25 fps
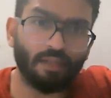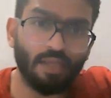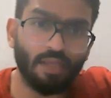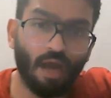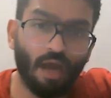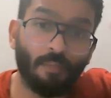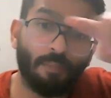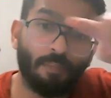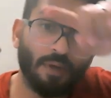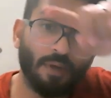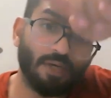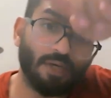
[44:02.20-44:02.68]
the
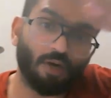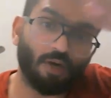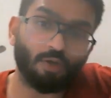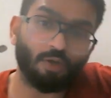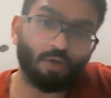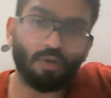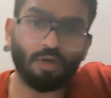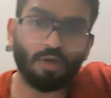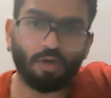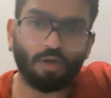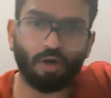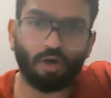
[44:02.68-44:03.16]
upper
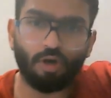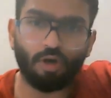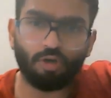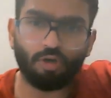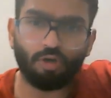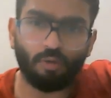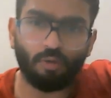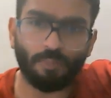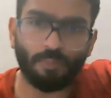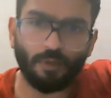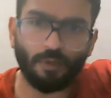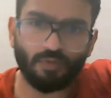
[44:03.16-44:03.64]

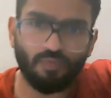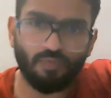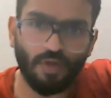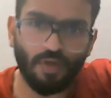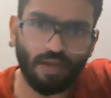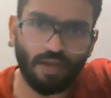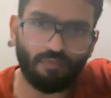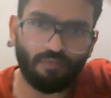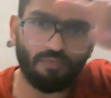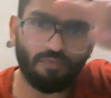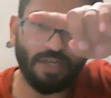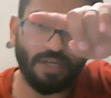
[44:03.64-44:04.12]

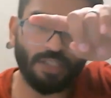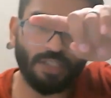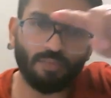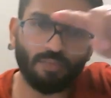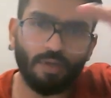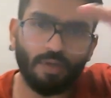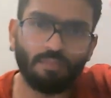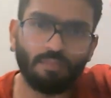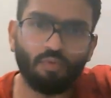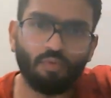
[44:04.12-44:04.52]
tropospheric winds will